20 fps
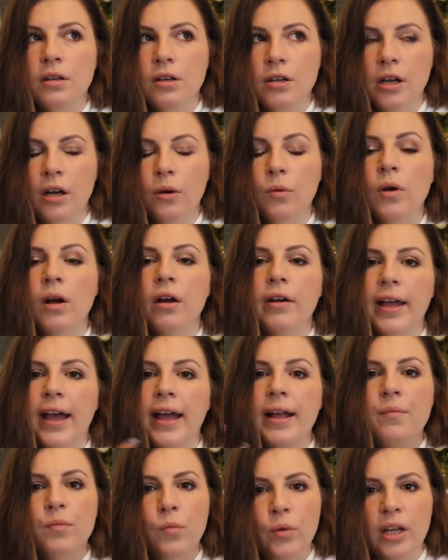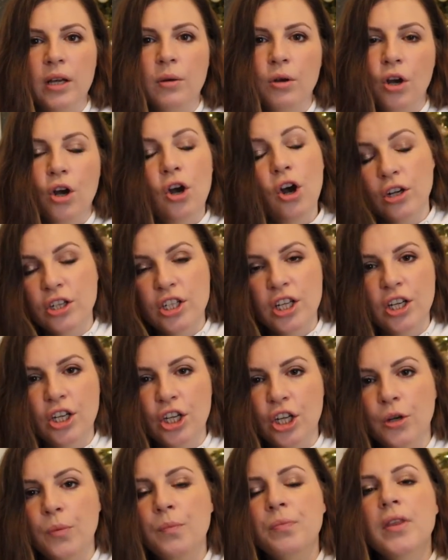No, okay, we can
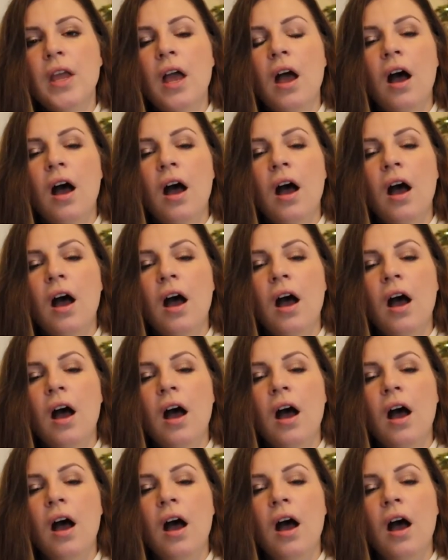continue.